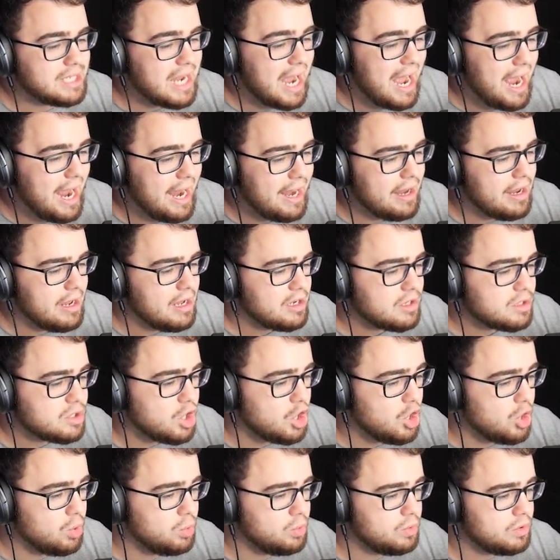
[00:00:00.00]

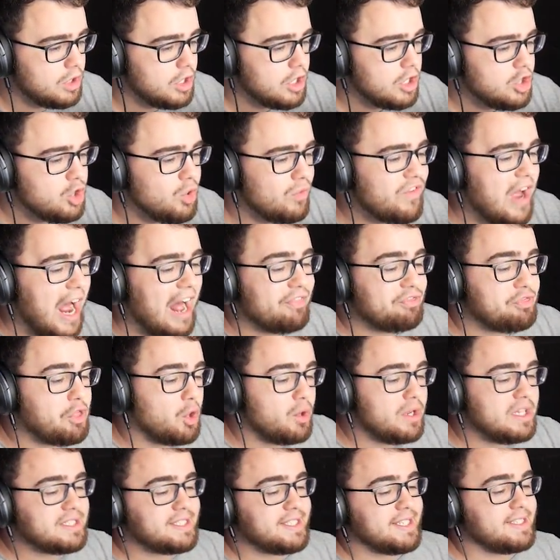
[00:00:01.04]
tycoon. You've got
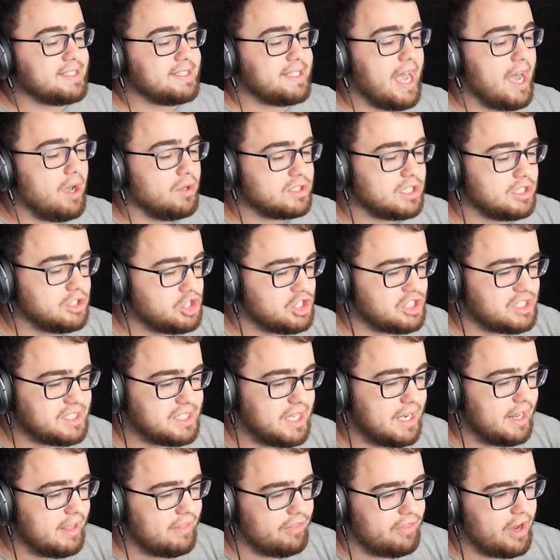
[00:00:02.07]
36,000 just
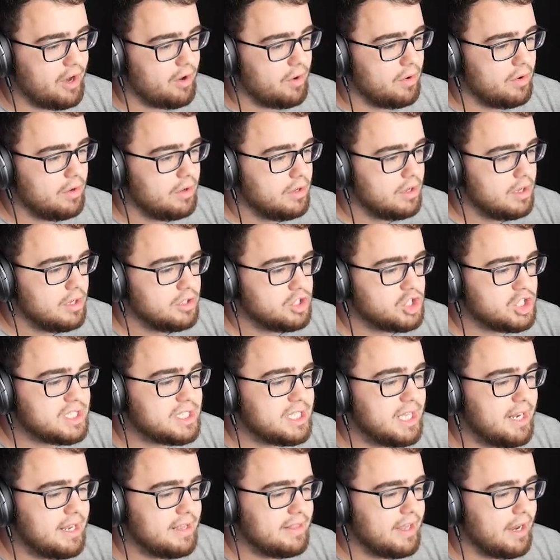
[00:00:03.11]
sitting there. Just
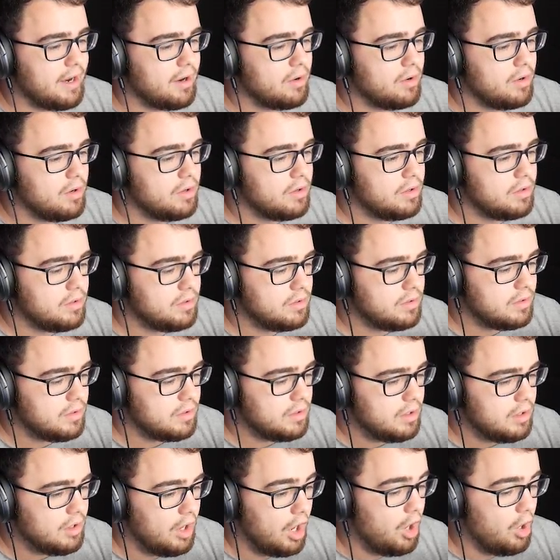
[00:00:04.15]
sitting there. Do I?
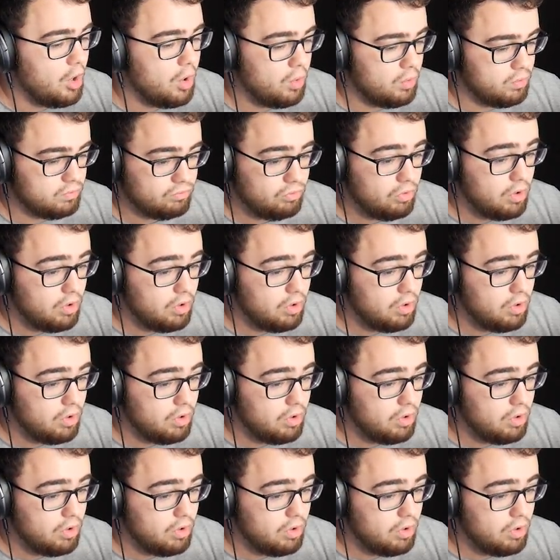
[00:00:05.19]
Oh. Oh,